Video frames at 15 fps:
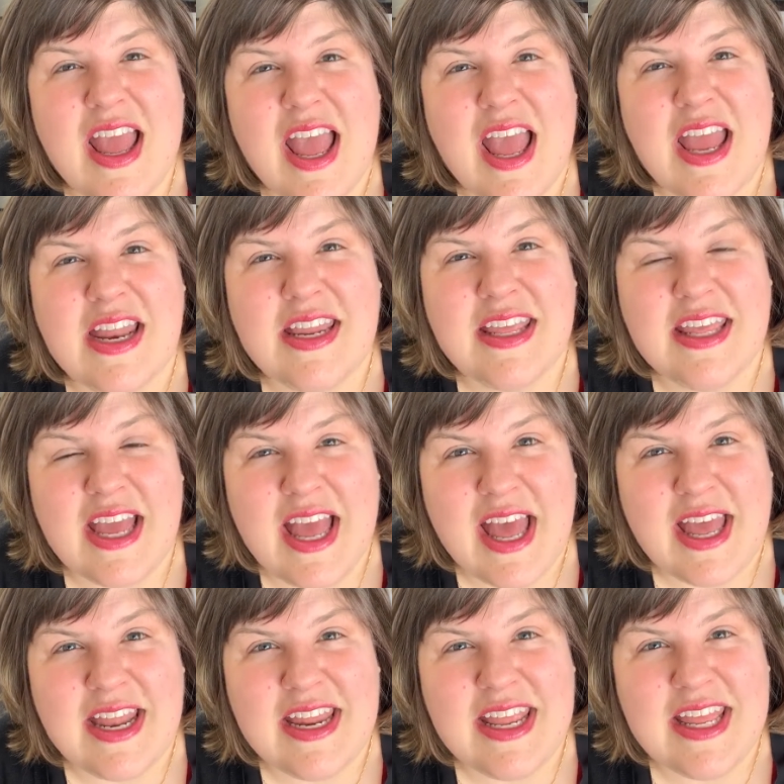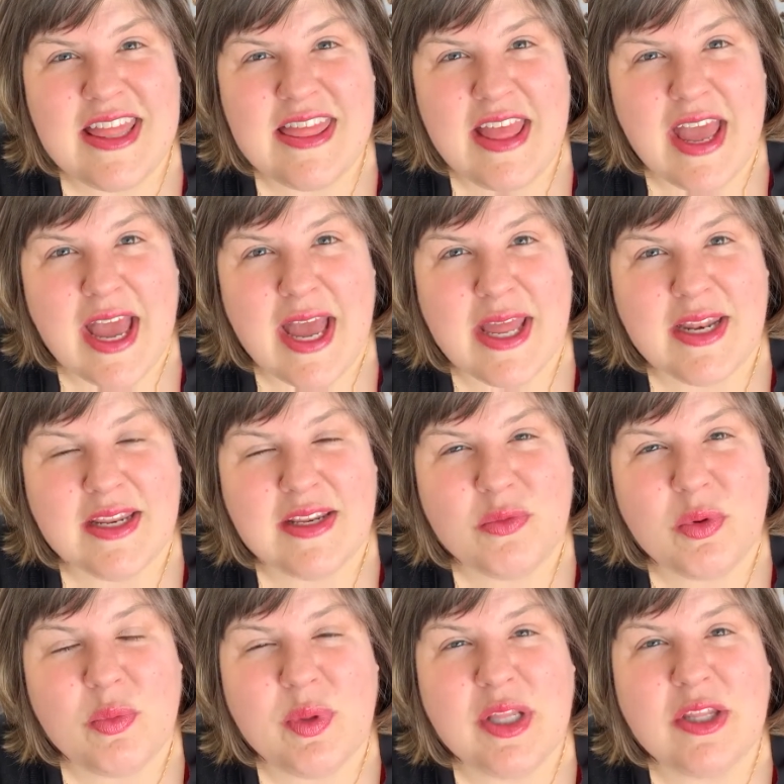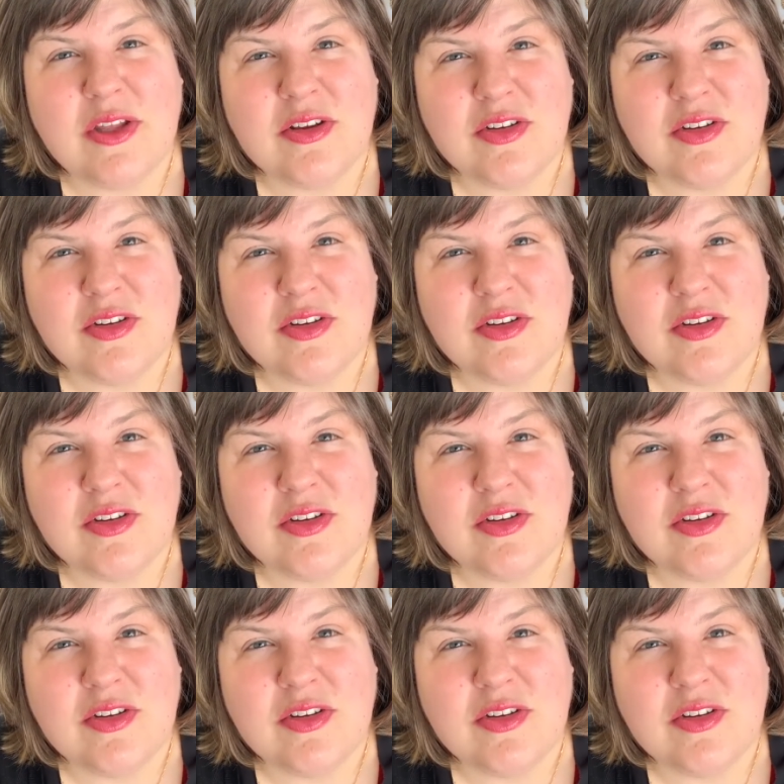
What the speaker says: And yet, in that, when we look